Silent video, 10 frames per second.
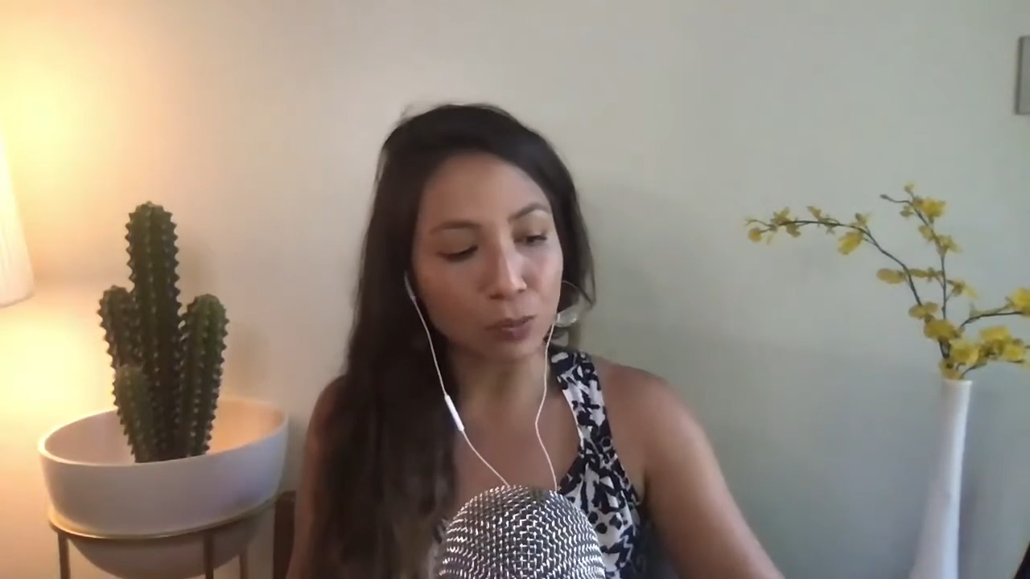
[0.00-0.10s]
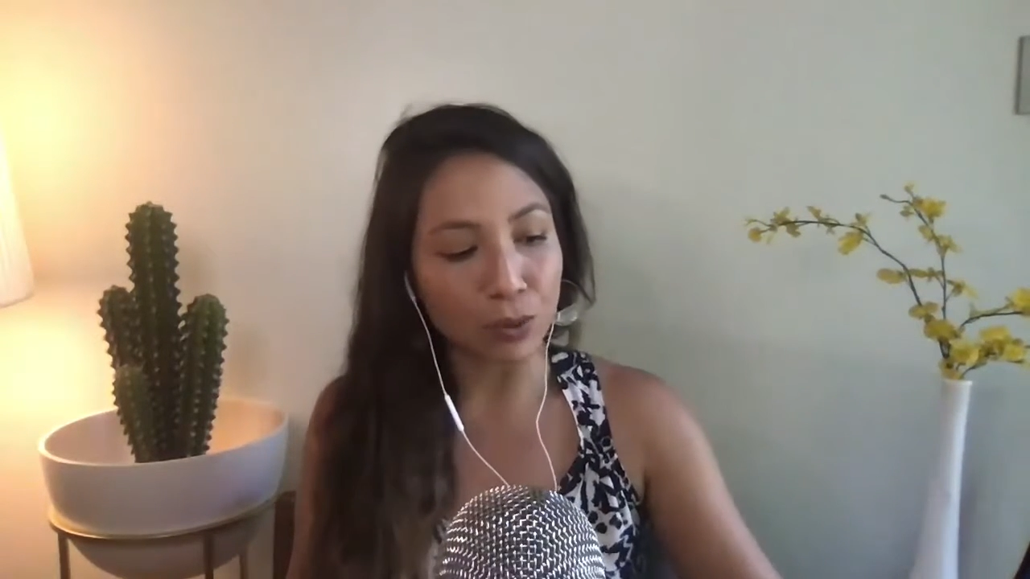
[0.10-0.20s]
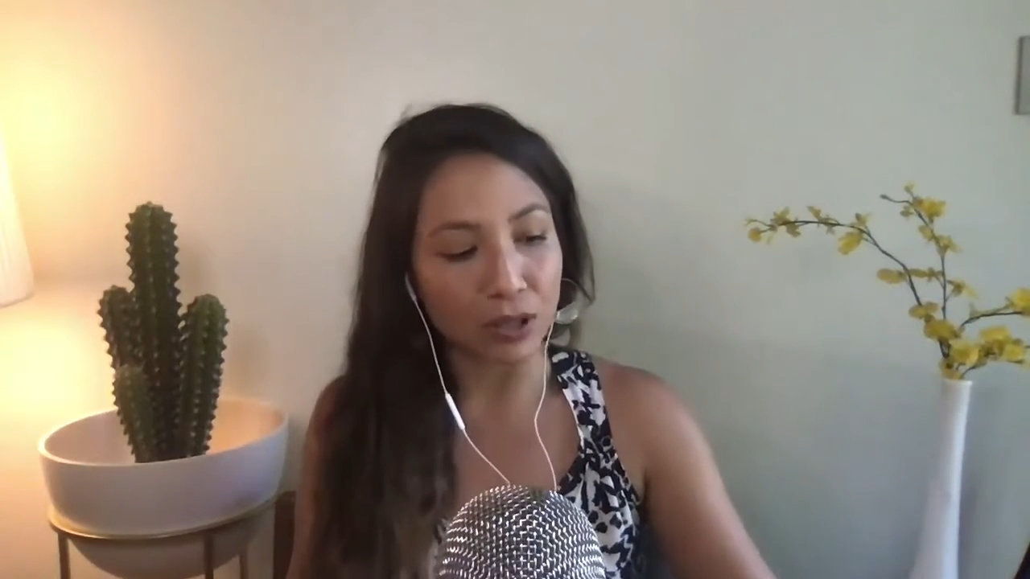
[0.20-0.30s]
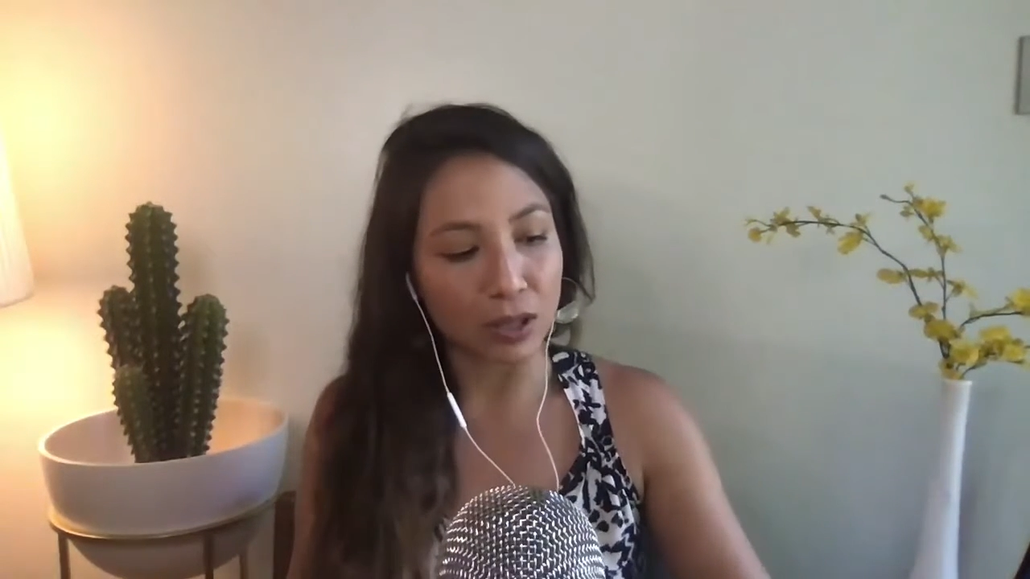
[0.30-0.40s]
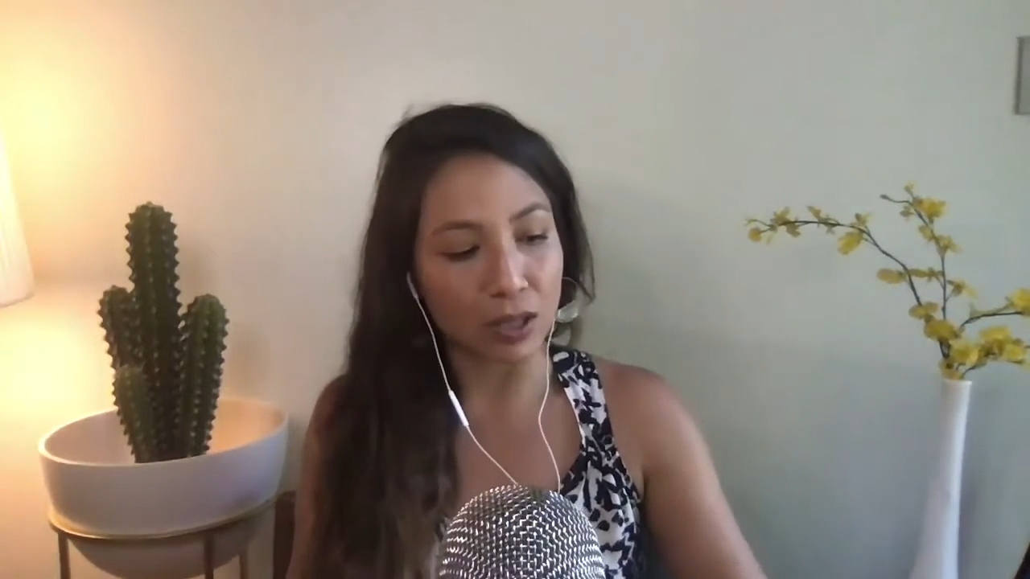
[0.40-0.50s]

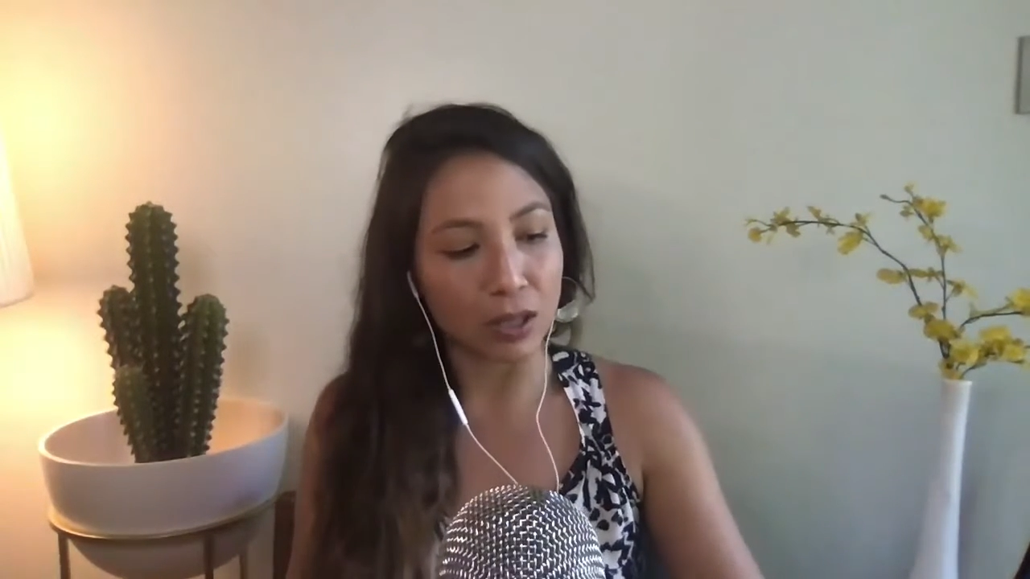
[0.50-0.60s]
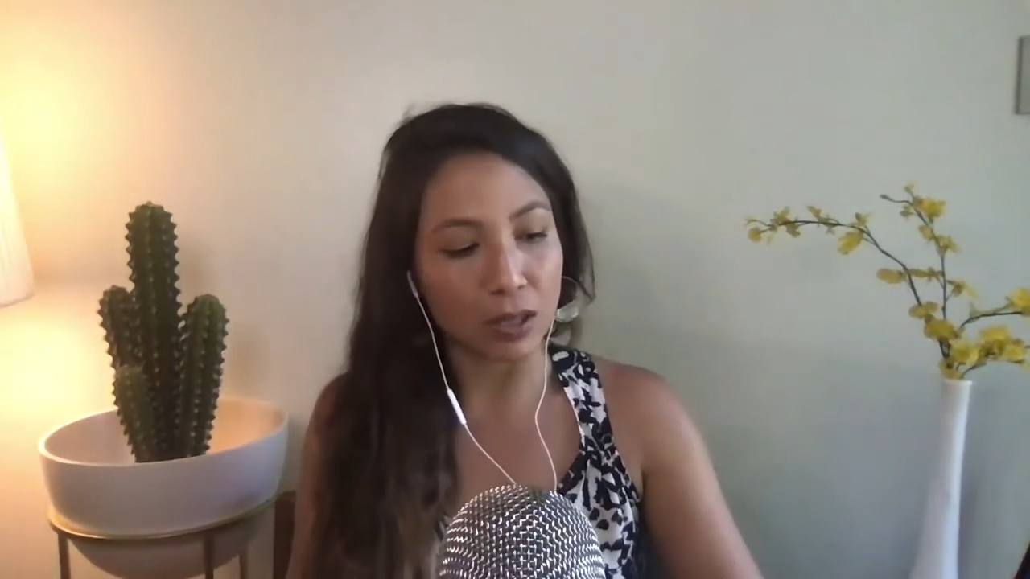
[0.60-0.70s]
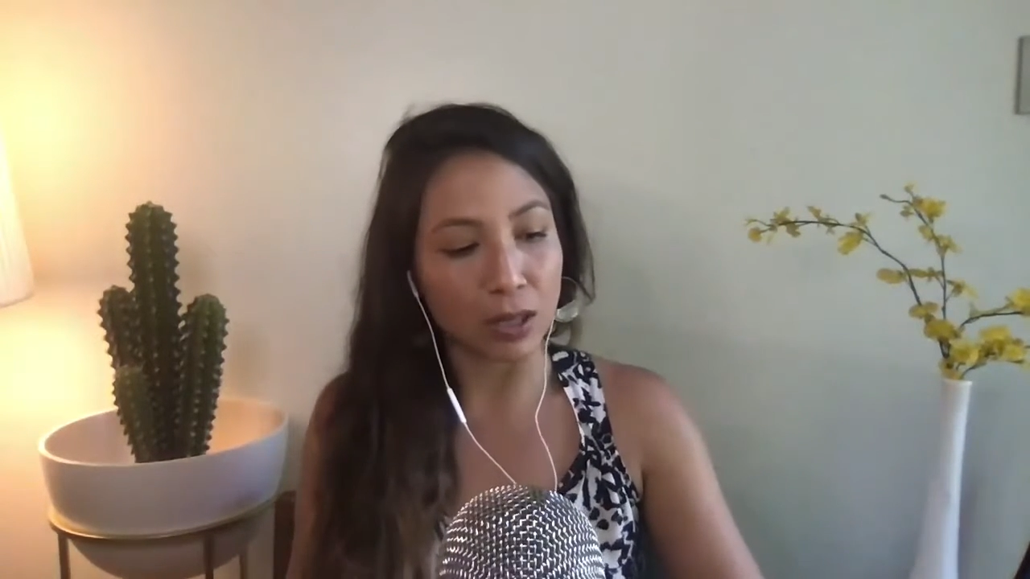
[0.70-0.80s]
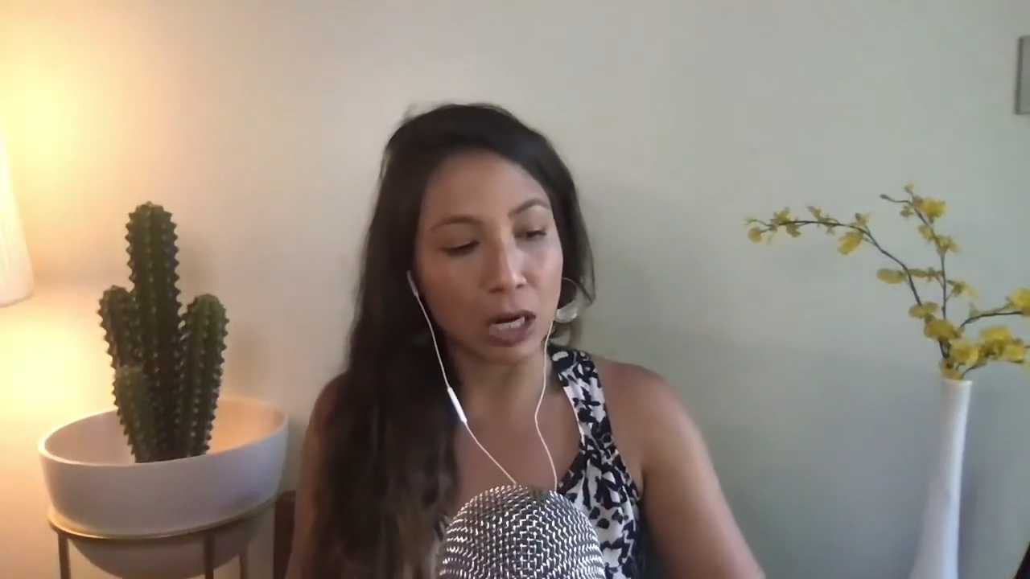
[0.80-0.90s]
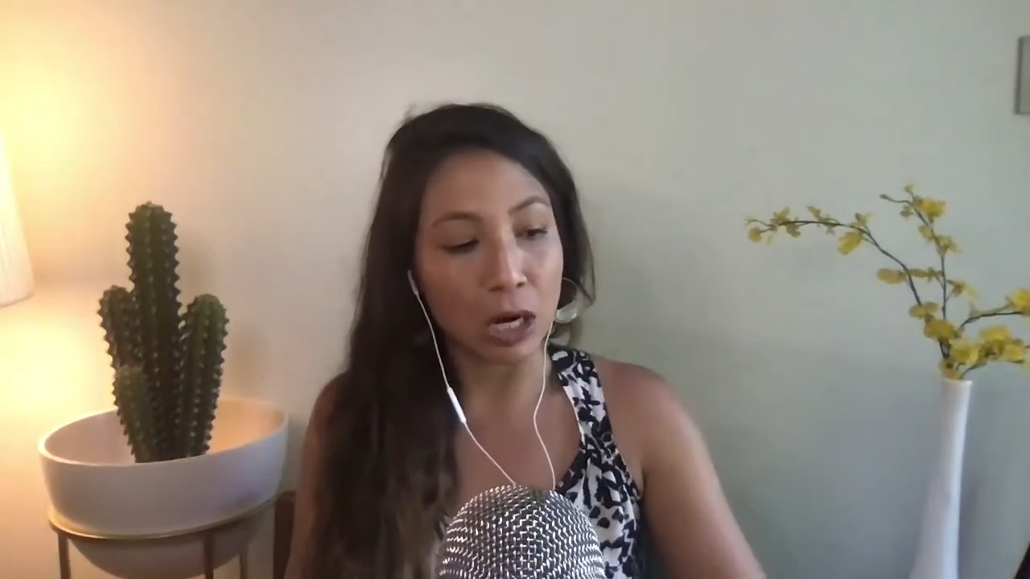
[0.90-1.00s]
put the